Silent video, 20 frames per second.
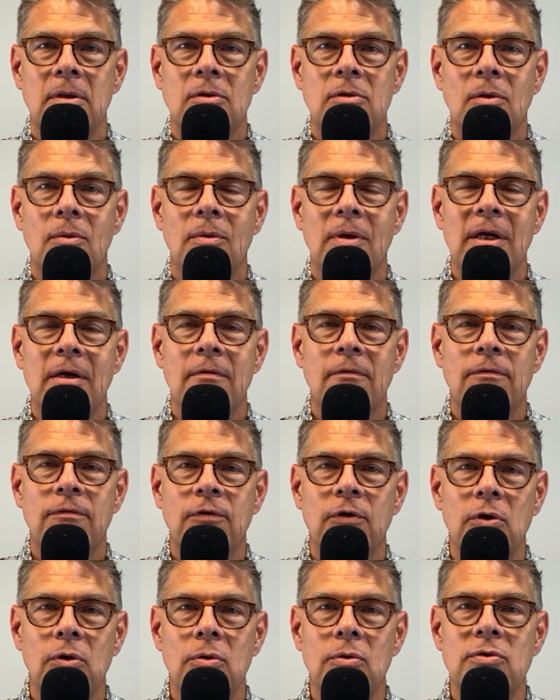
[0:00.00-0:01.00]
So
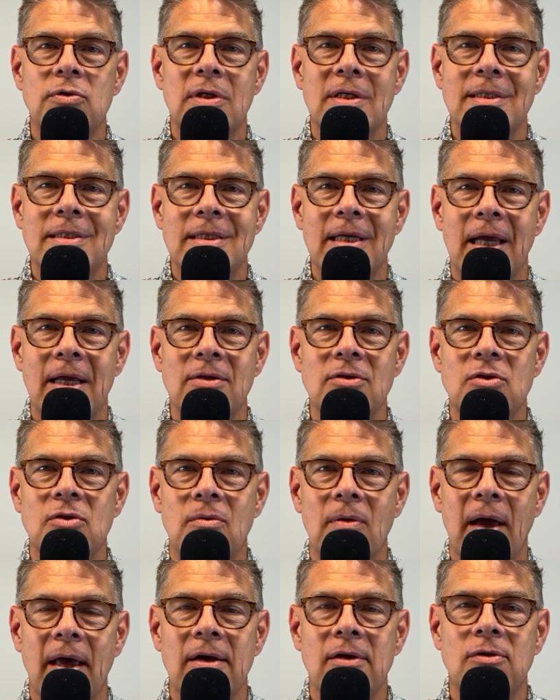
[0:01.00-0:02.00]
infuse intense
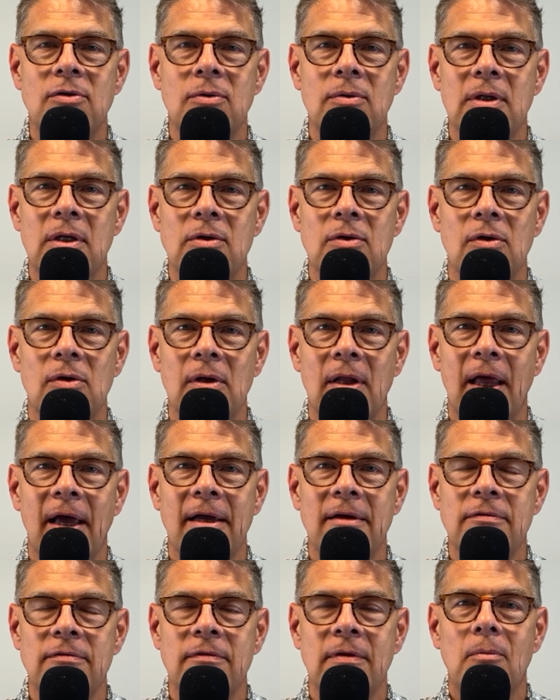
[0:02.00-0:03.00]
gratitude into your
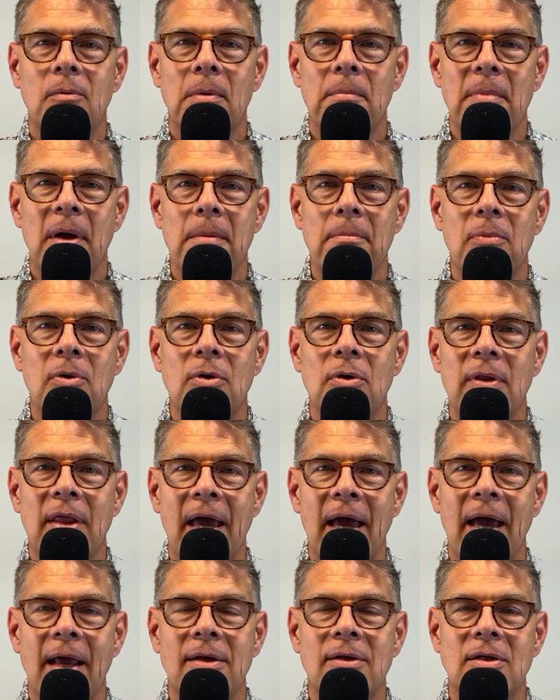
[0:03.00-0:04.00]
life. Remember
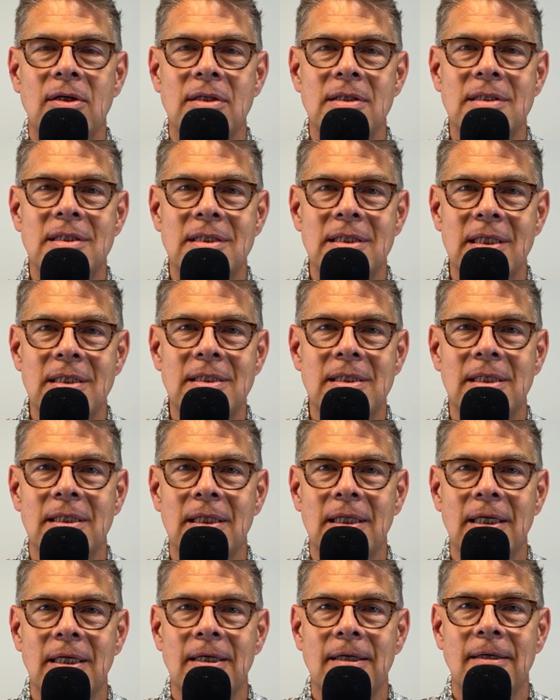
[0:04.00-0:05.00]
that
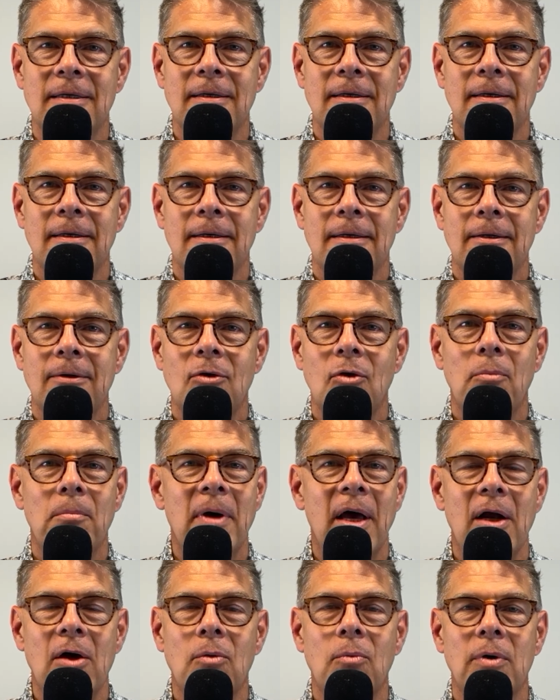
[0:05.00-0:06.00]
consistently, no
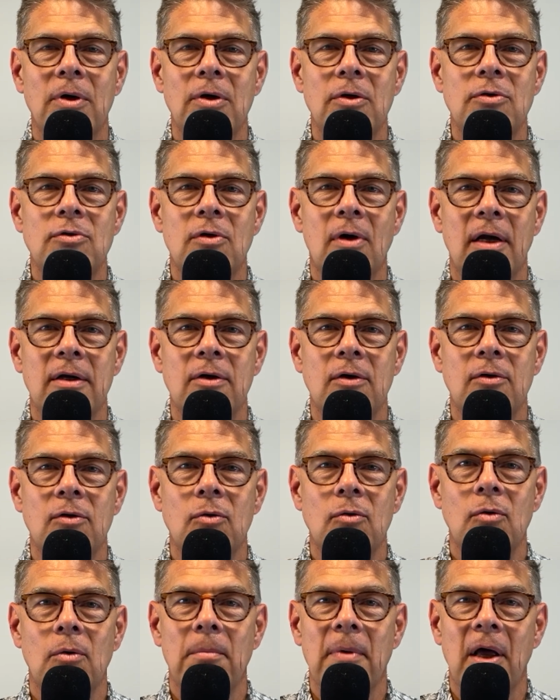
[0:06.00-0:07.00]
matter what you're trying to
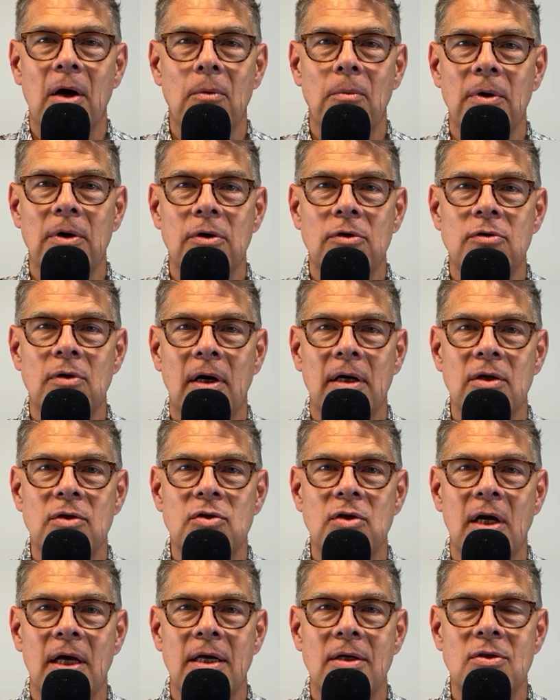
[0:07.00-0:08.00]
do, no matter what you're trying to
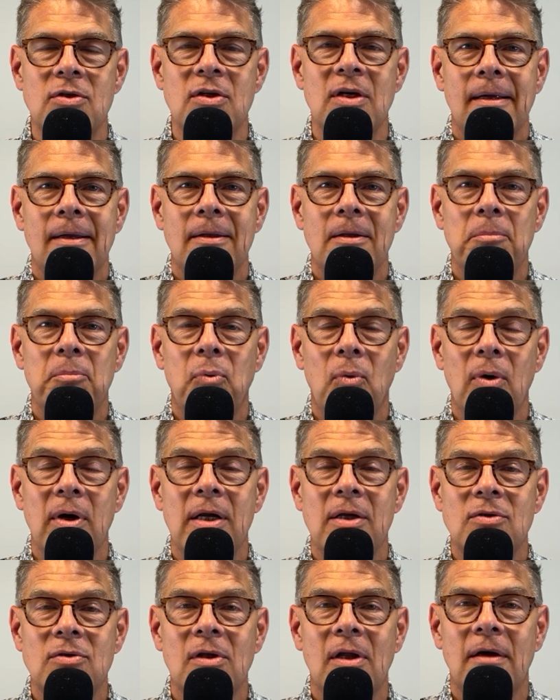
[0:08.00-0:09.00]
change. The point
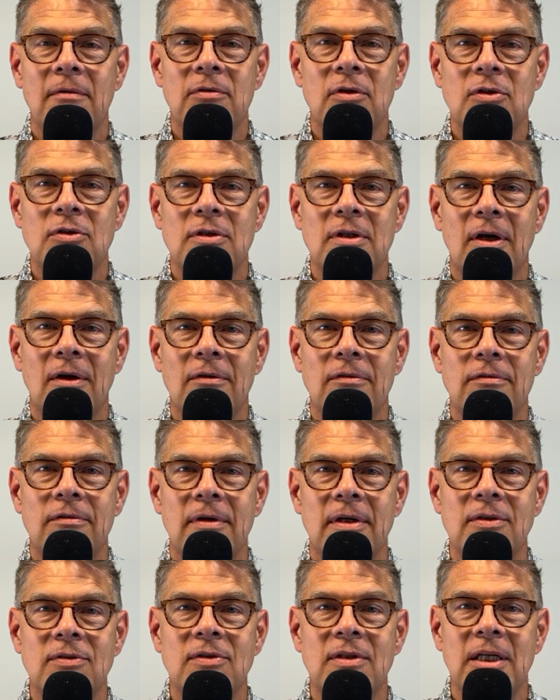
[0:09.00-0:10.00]
is, love yourself
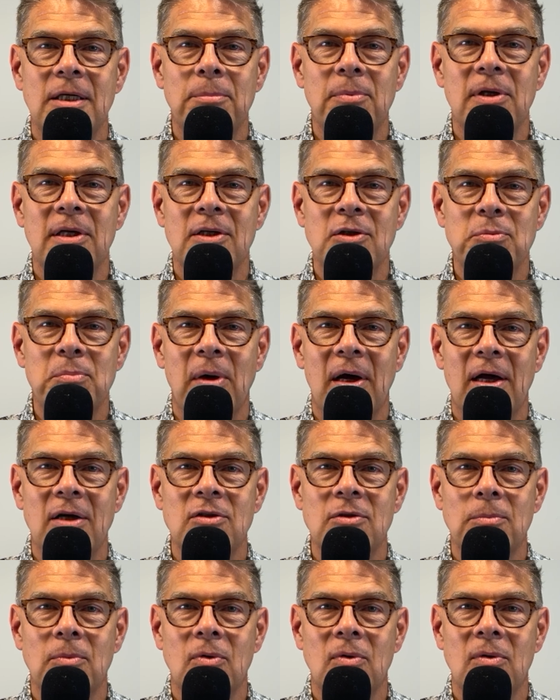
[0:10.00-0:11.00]
as deeply as
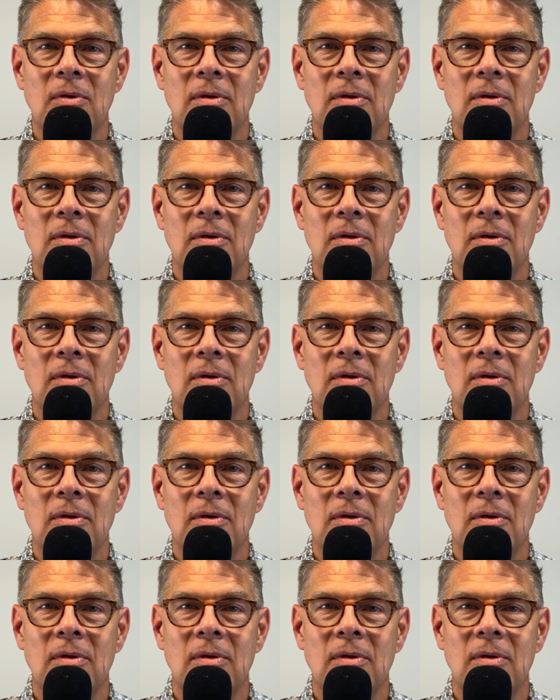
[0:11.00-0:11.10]
possible